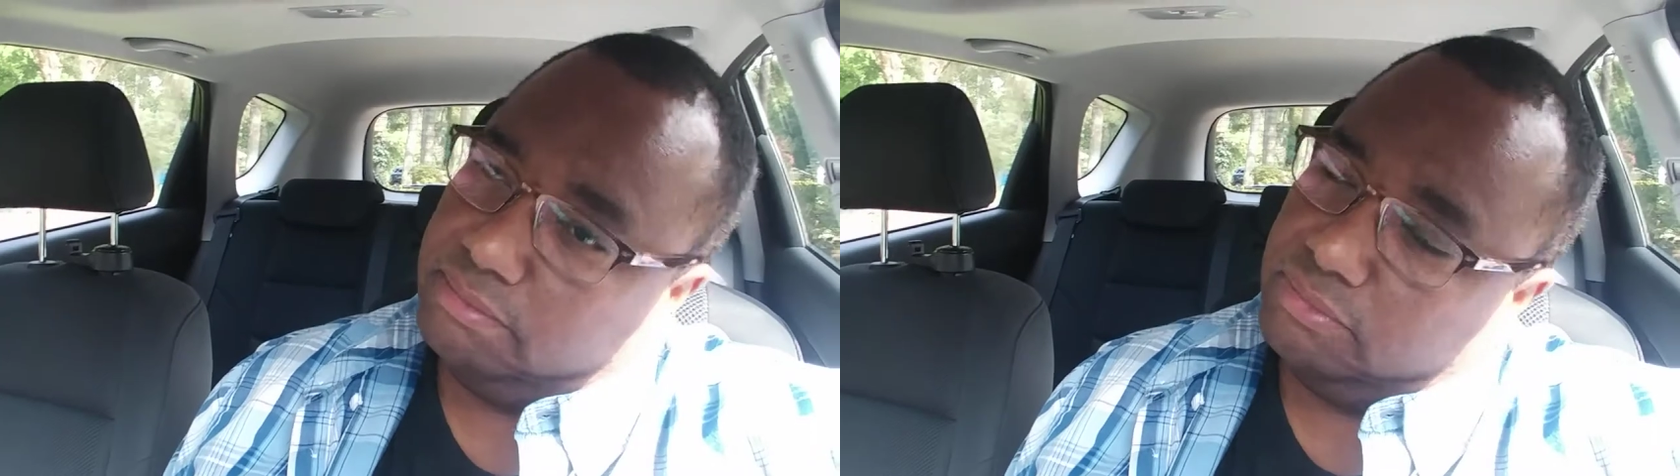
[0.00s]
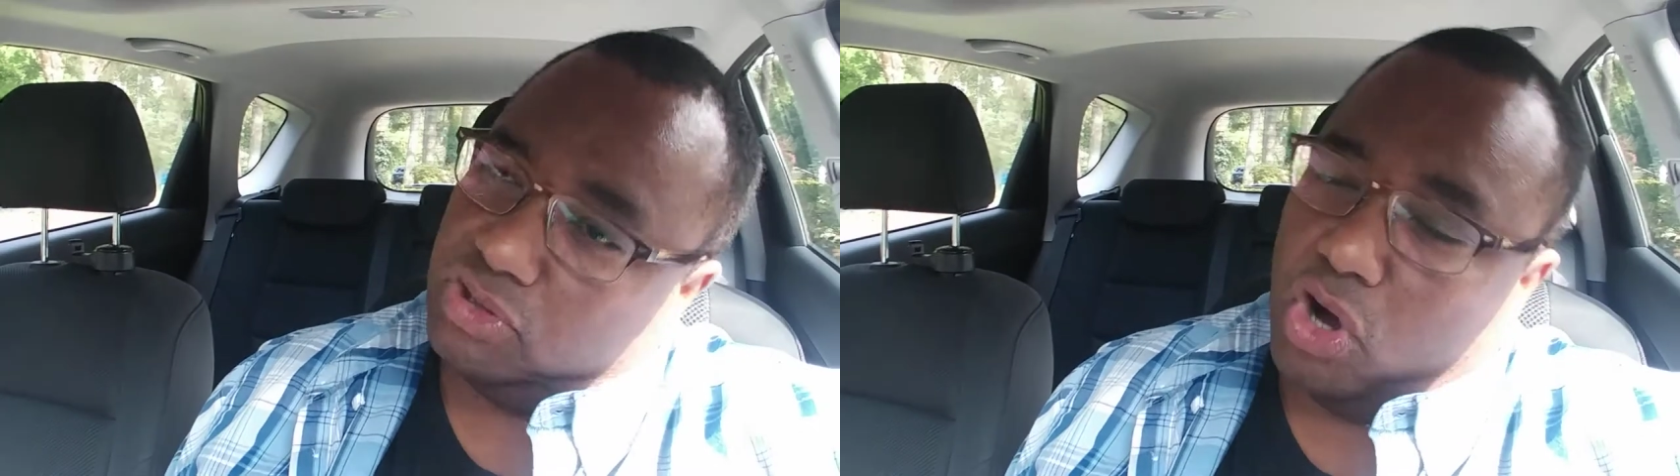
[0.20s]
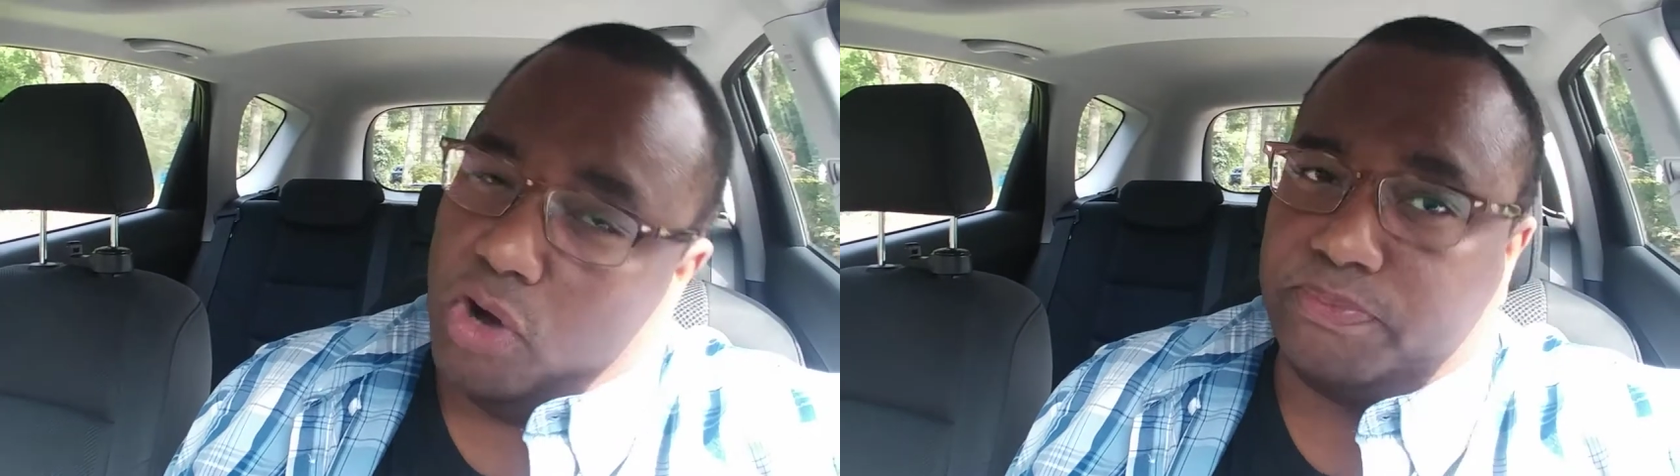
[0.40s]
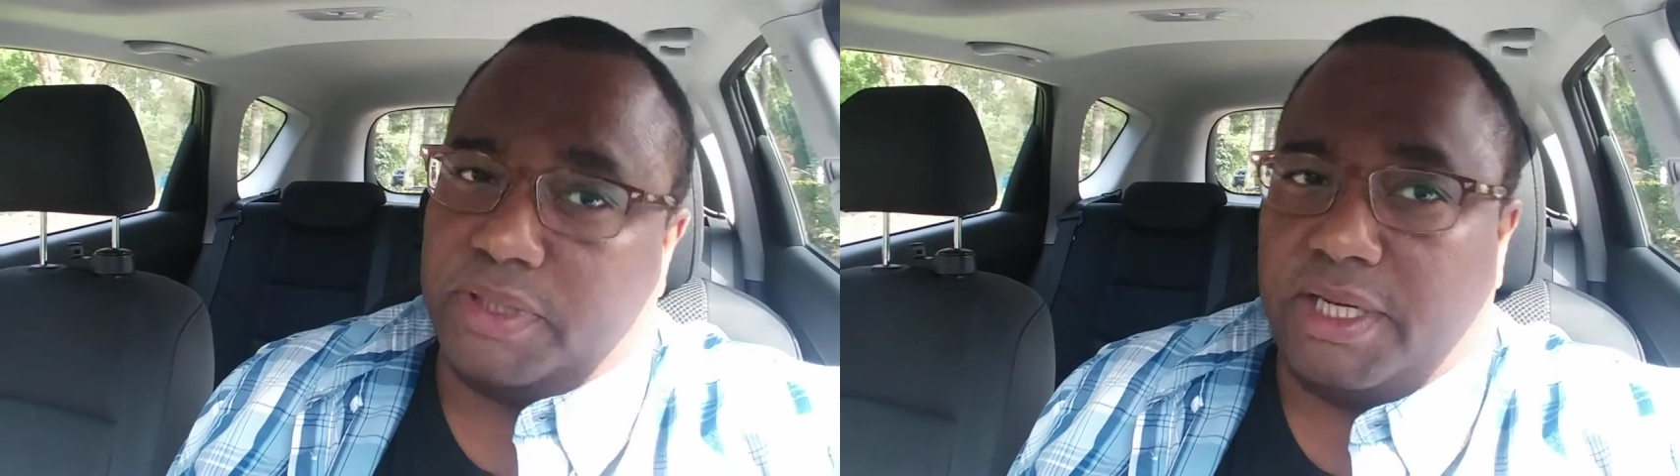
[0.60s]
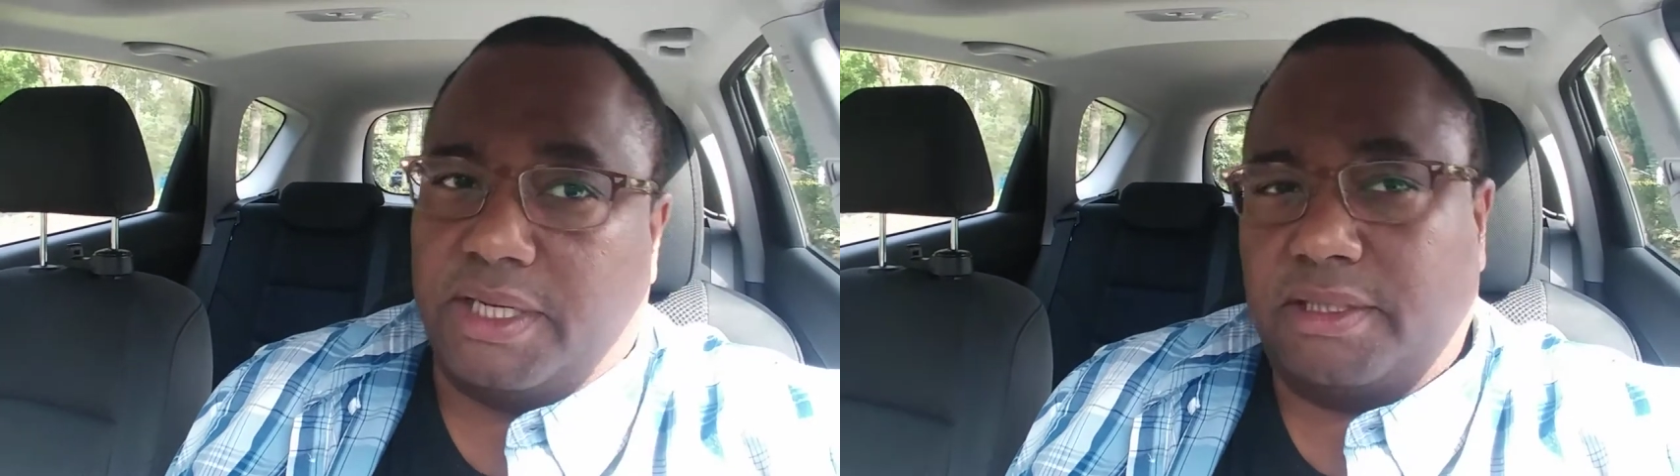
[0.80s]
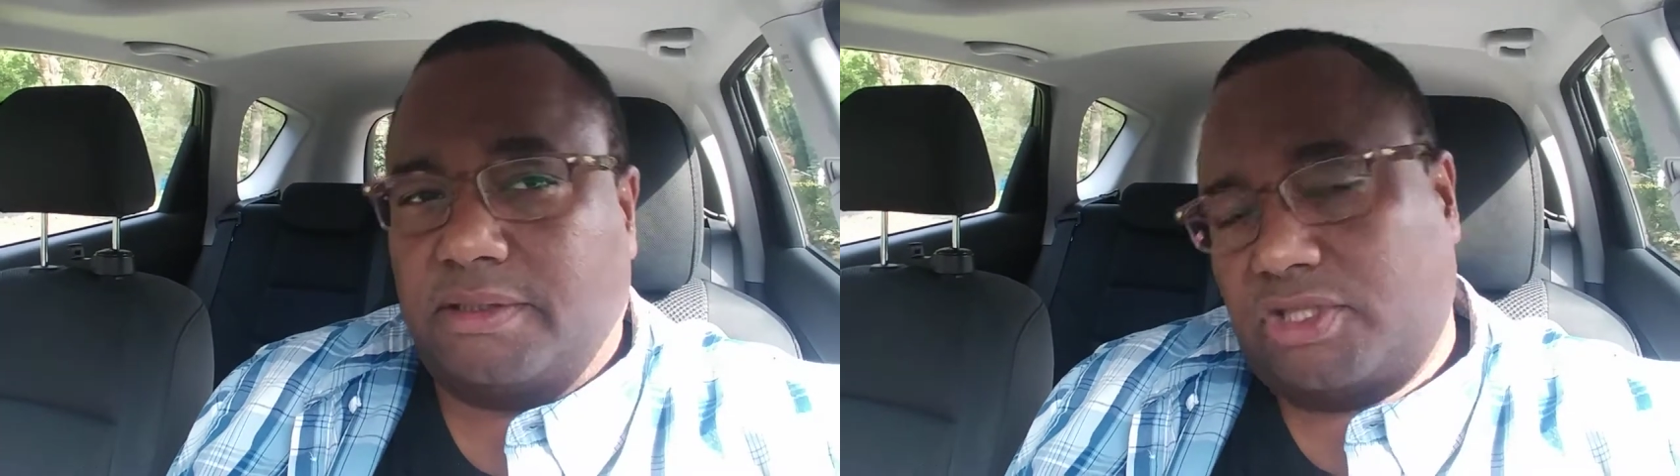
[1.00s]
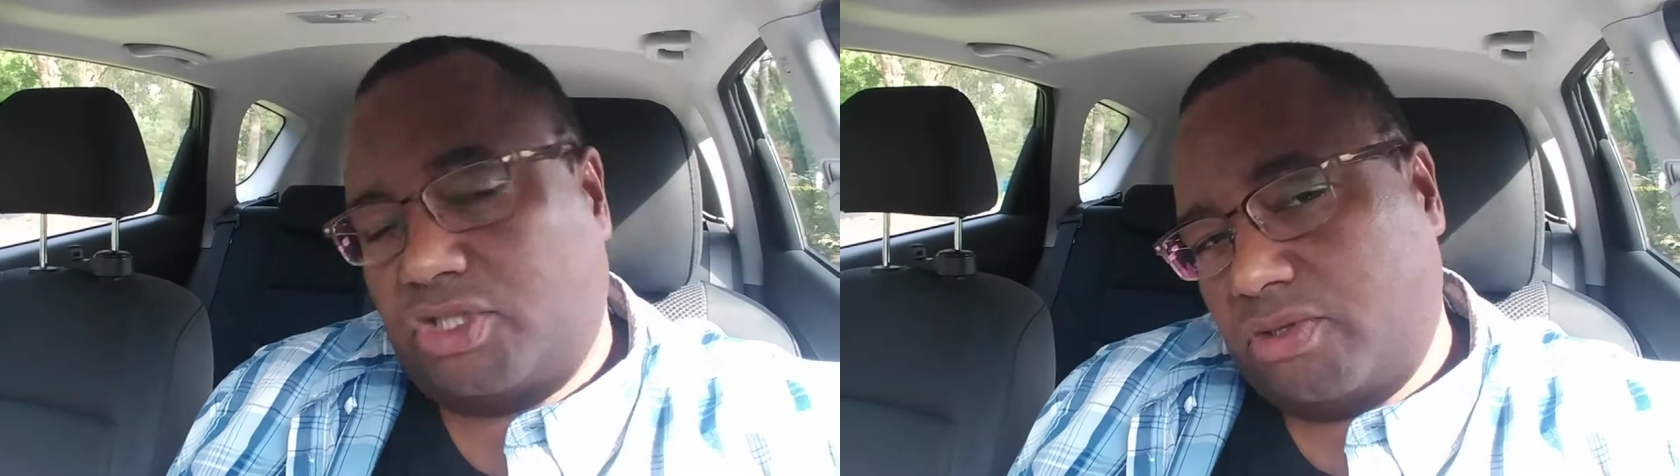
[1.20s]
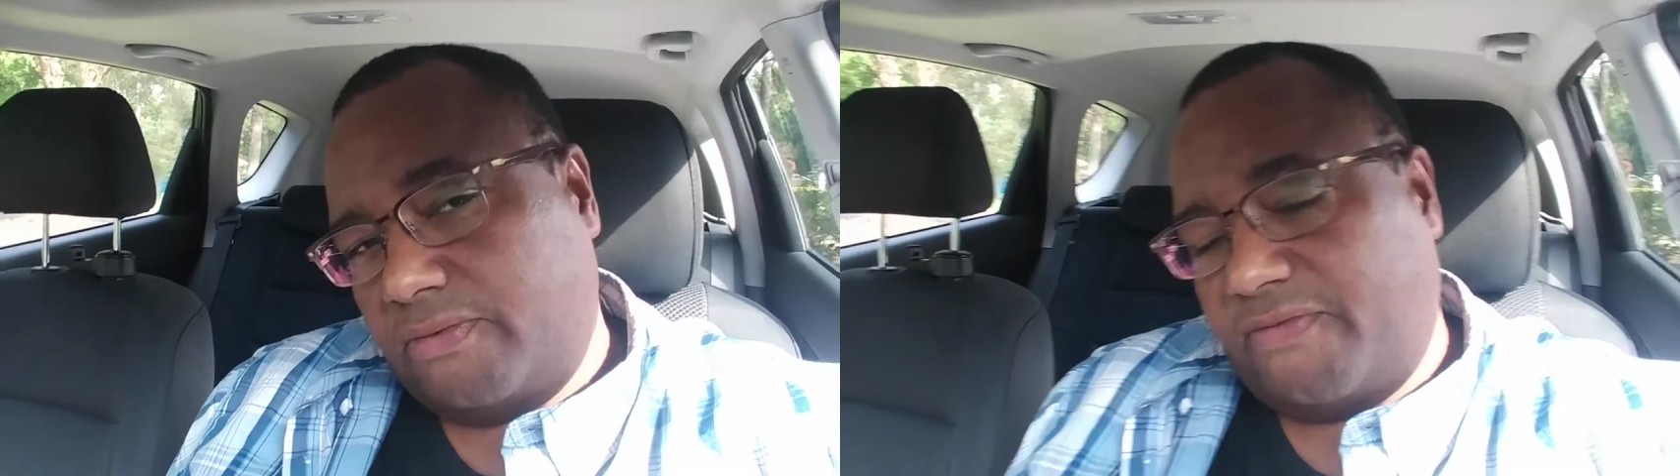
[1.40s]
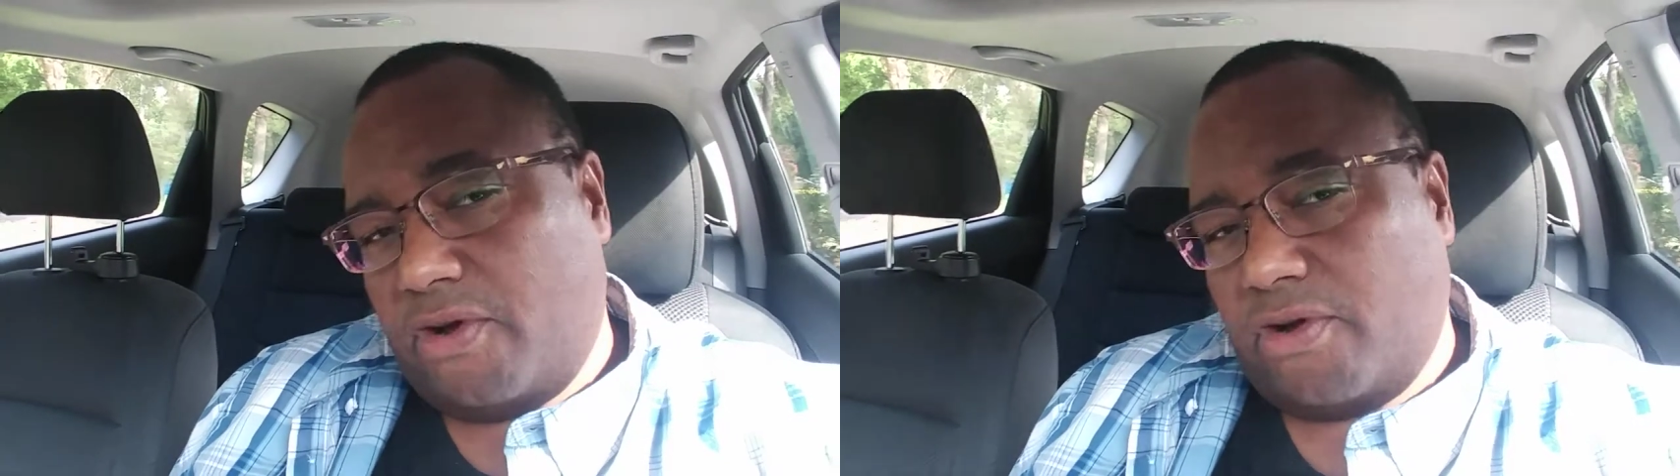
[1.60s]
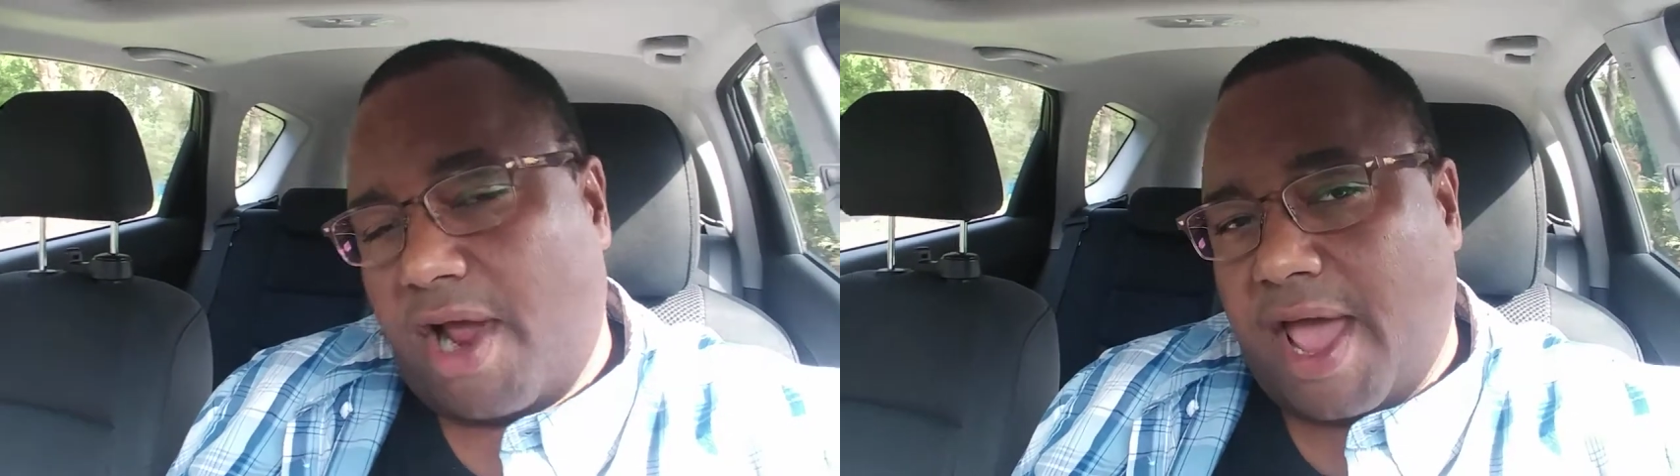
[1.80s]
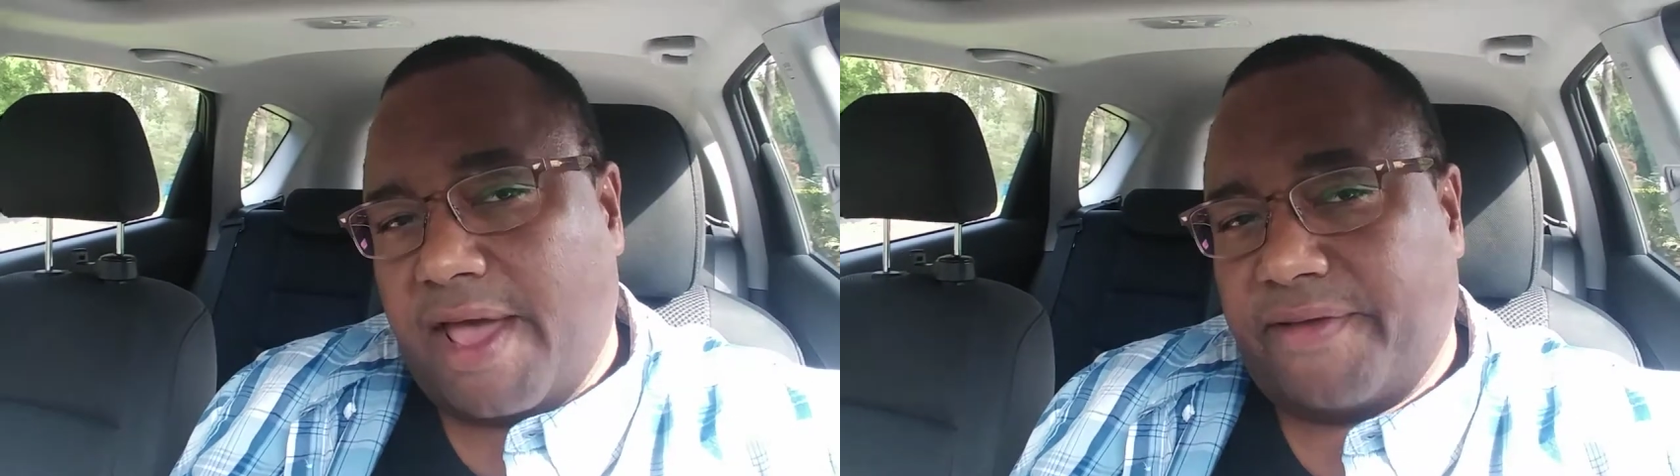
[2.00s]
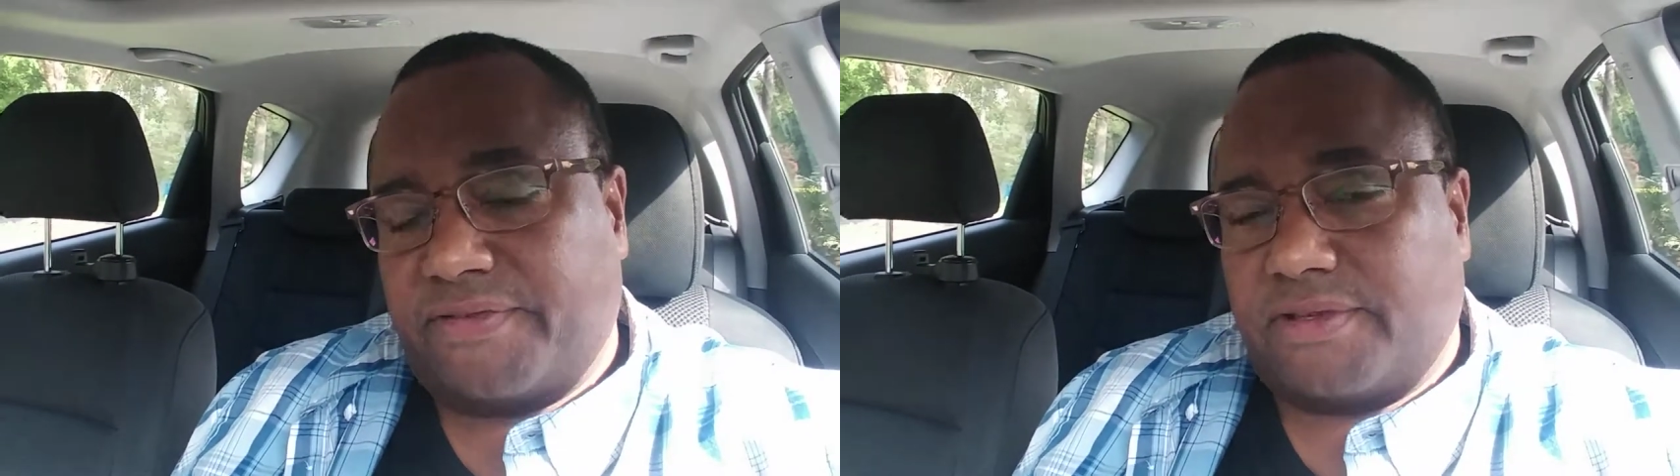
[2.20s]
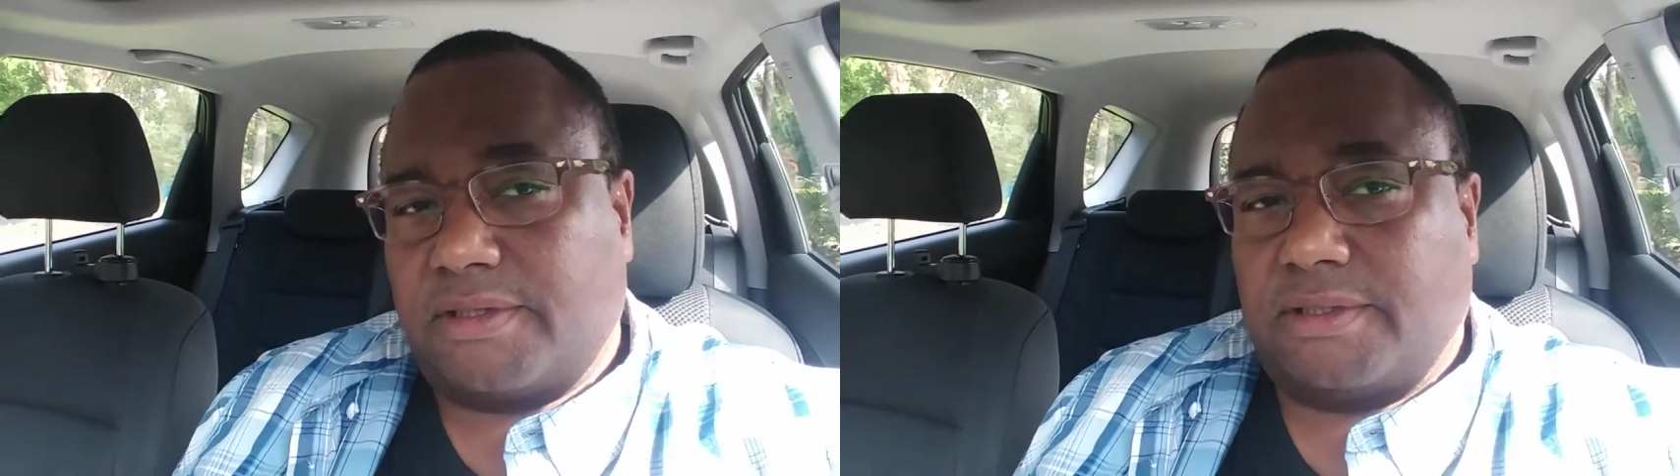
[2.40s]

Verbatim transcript: sculpting, shooting photographs,